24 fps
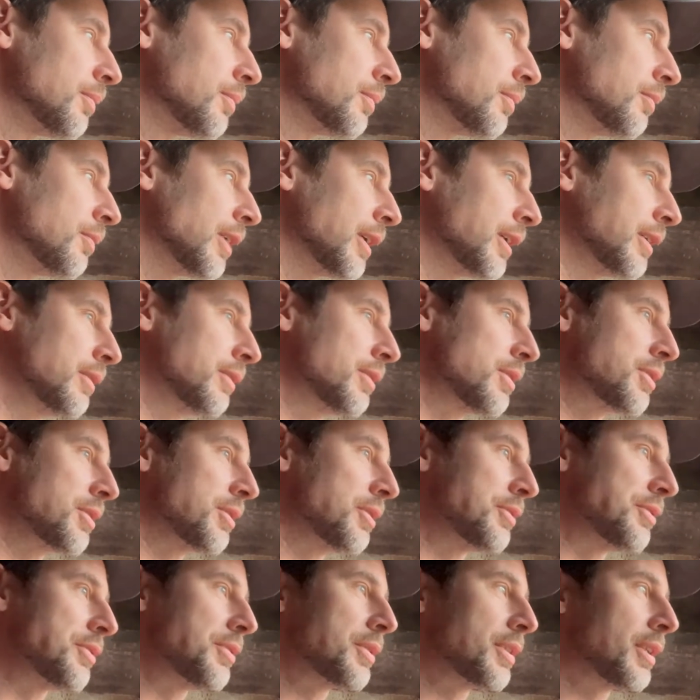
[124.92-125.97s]
regular
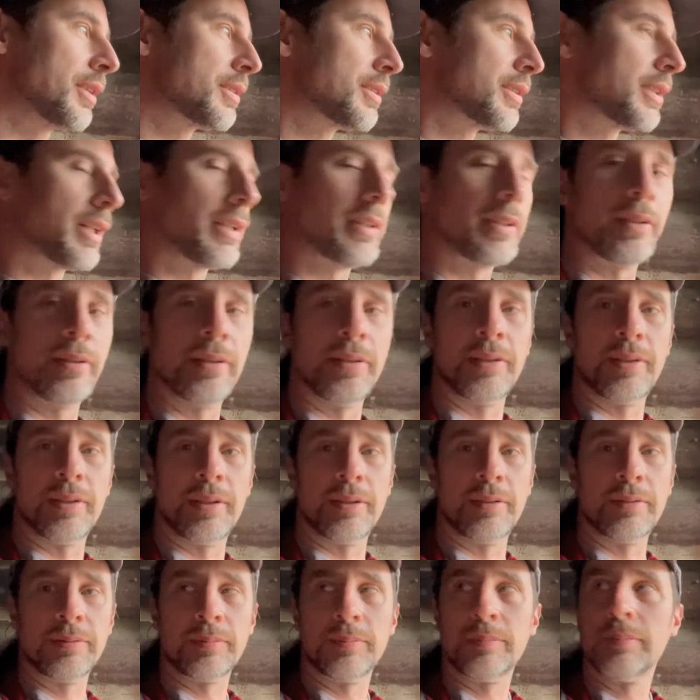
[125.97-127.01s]
soldiers' huts down there that
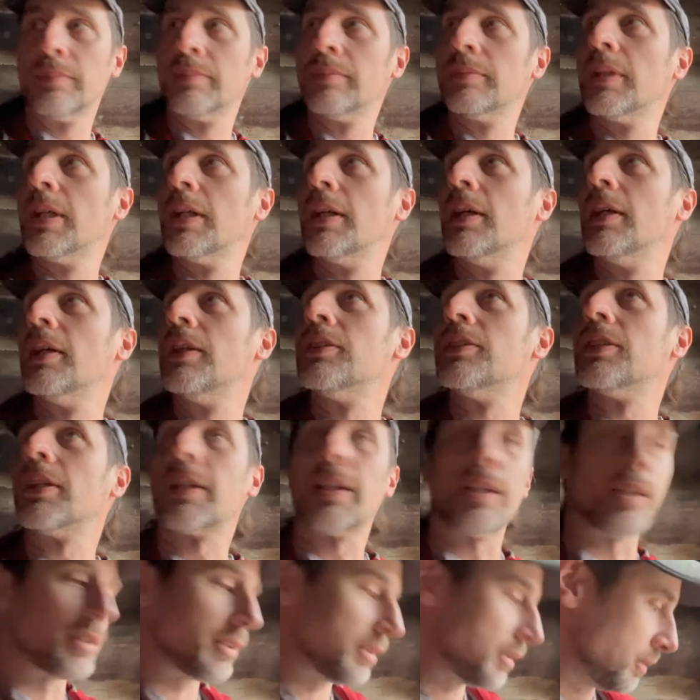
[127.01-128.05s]
I'll check
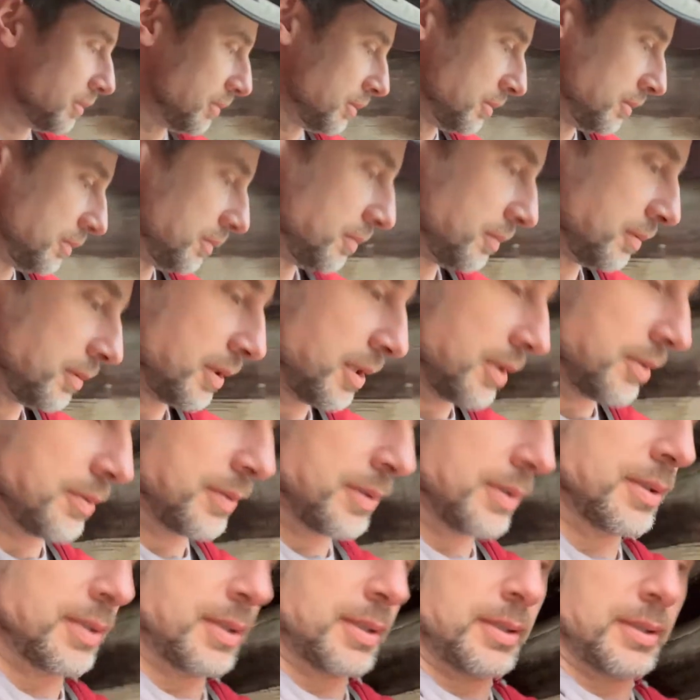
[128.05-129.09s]
out too. This
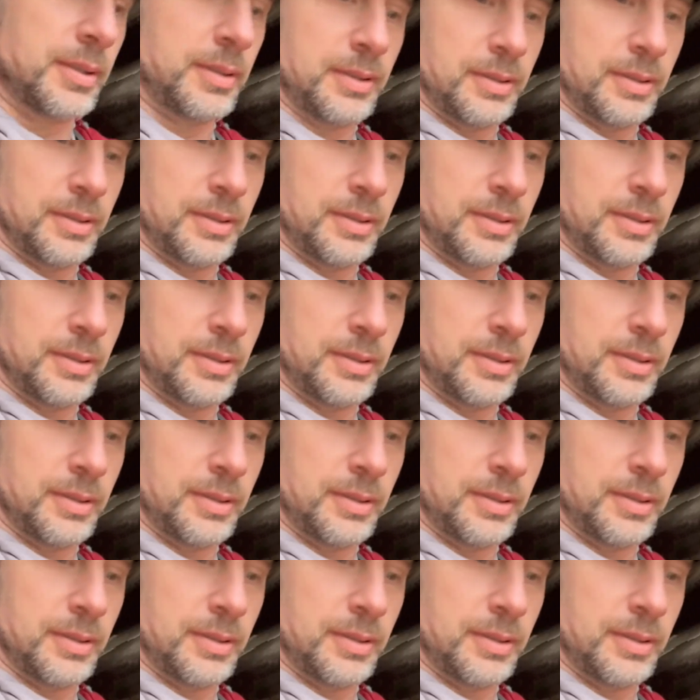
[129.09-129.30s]
one's a